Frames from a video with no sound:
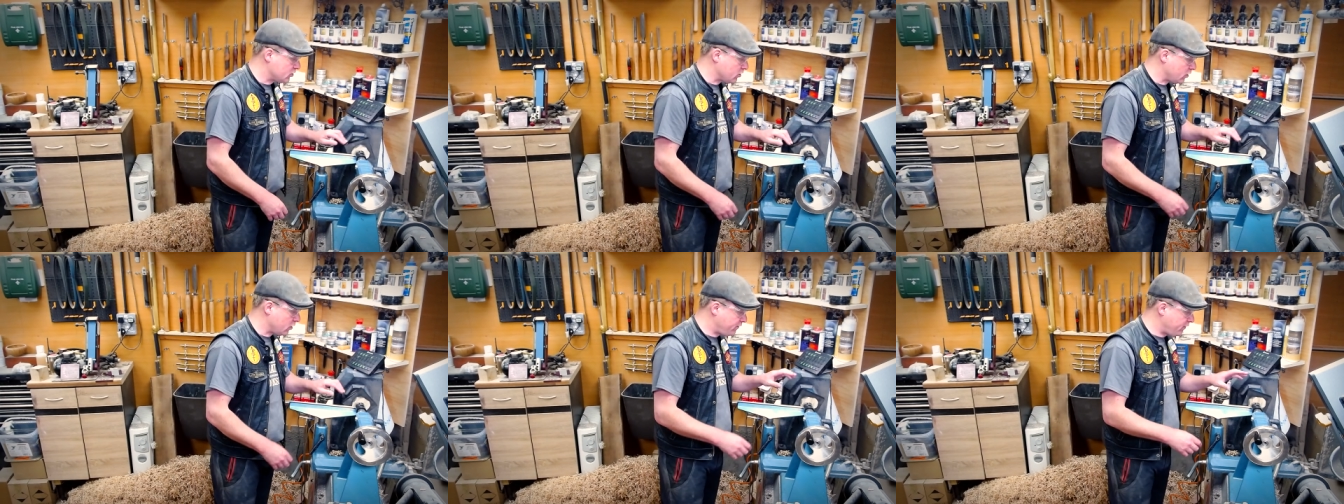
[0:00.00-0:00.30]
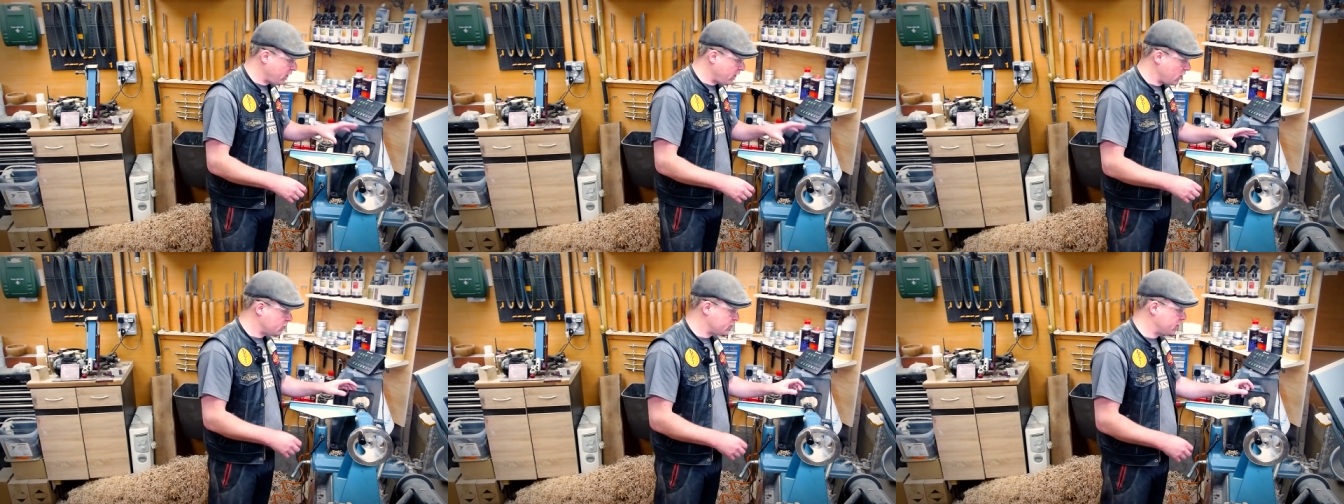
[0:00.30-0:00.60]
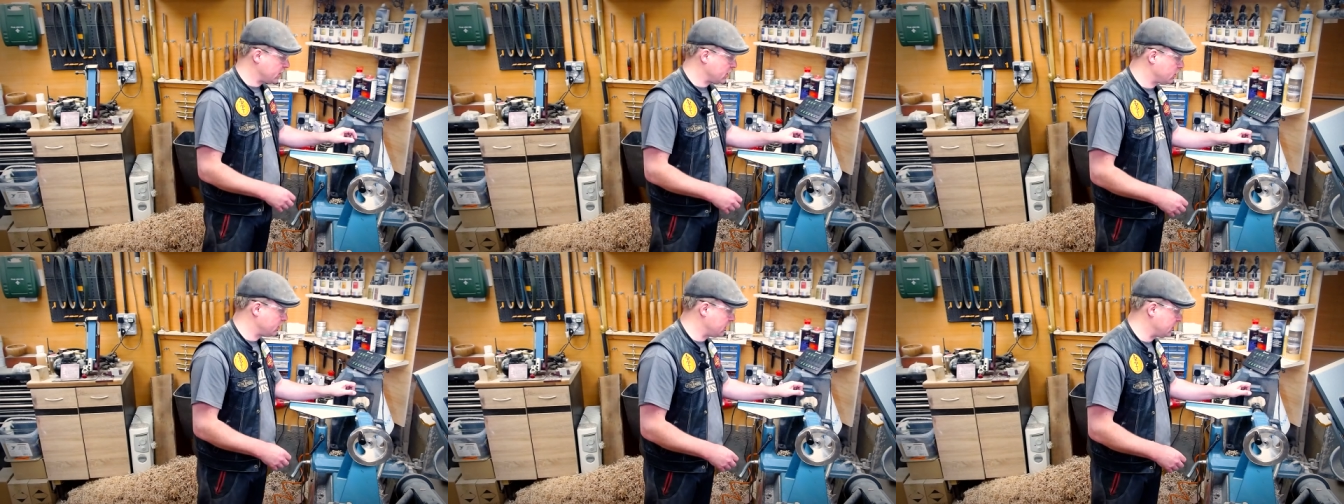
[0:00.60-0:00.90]
So the
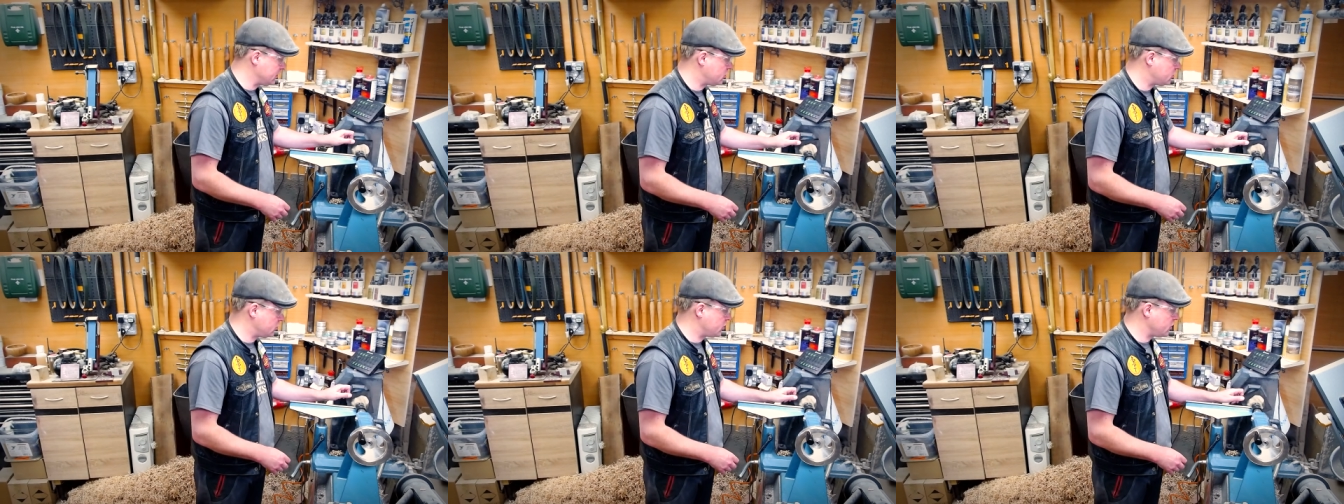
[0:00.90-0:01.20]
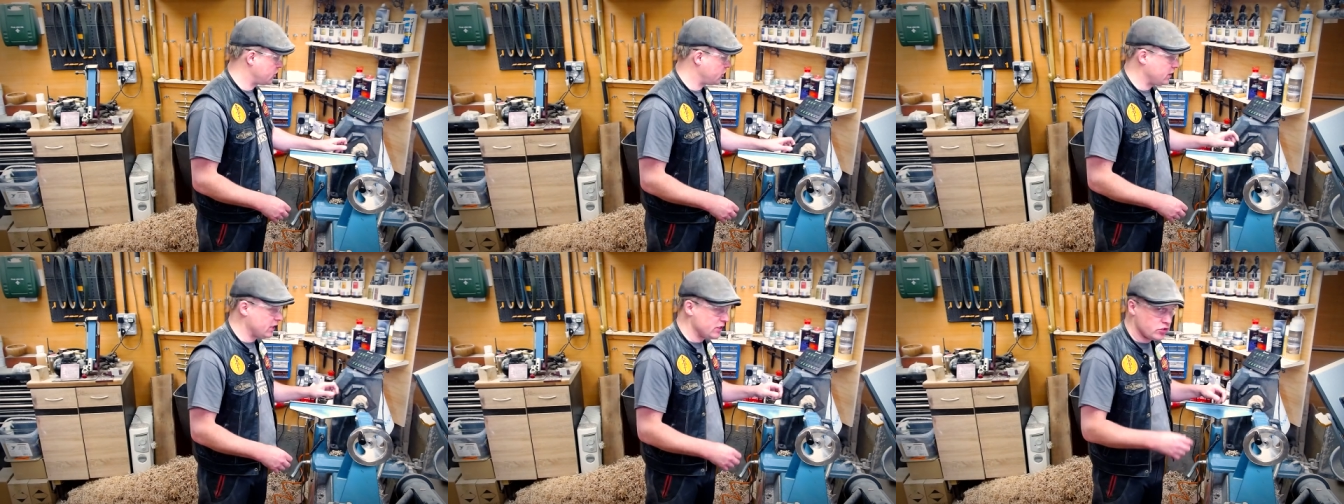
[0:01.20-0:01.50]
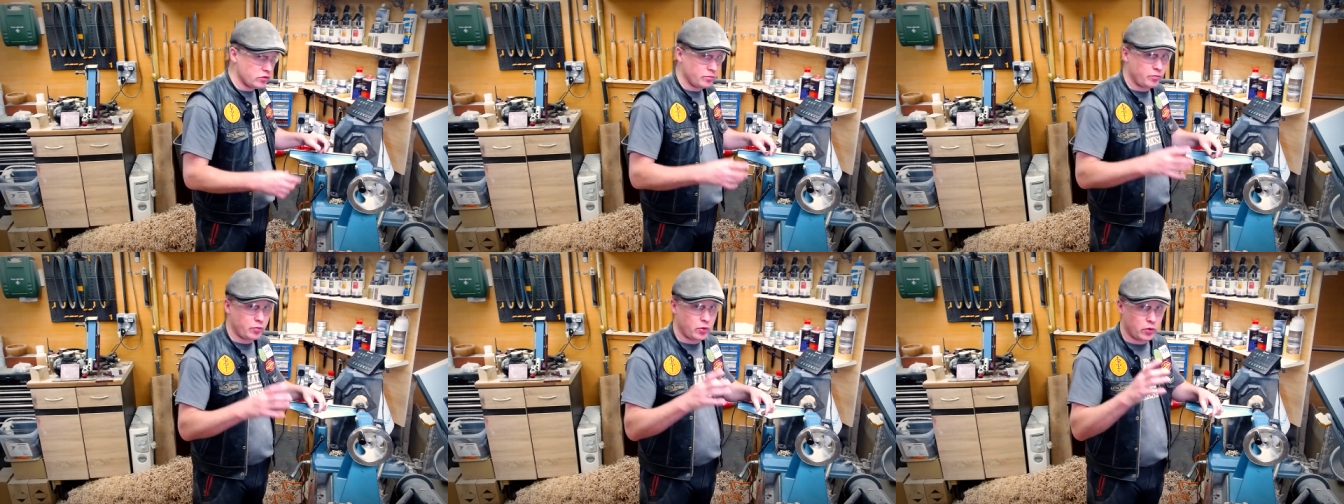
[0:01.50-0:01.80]
first thing I need to do
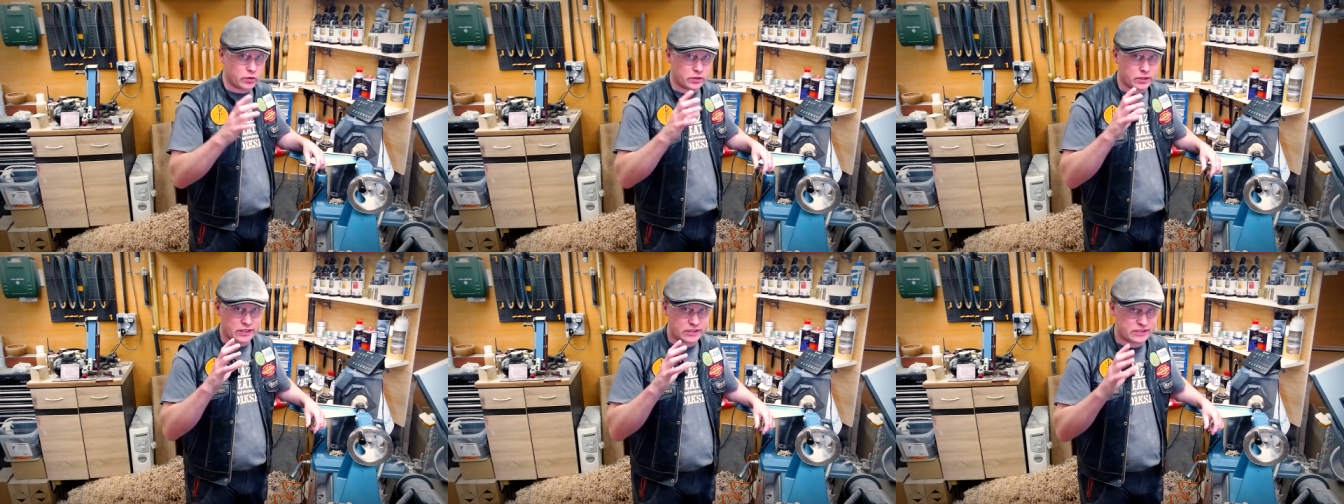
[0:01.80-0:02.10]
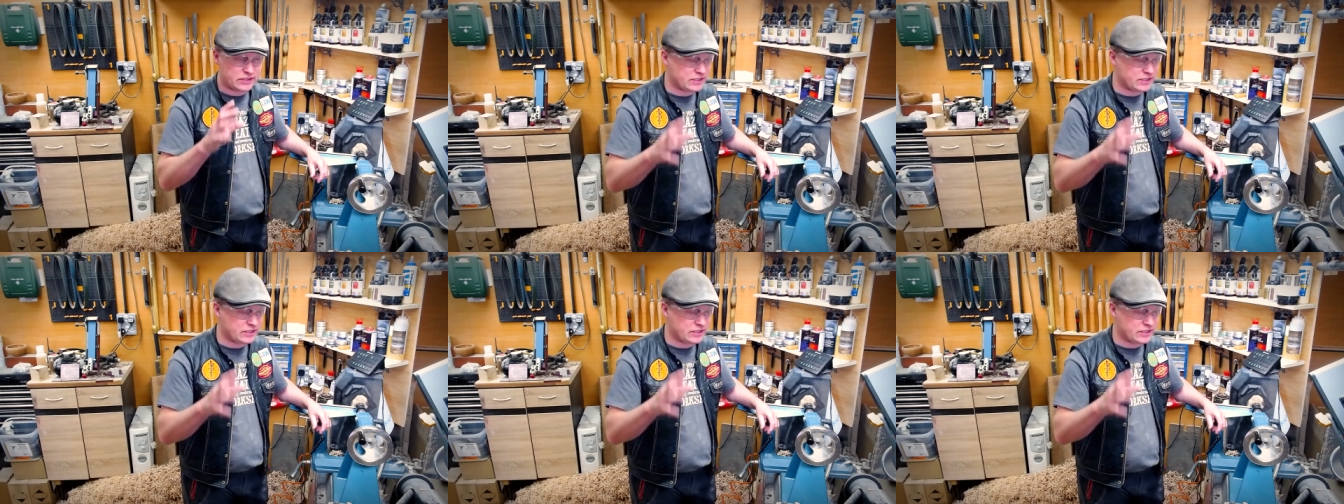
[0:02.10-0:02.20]
is to put a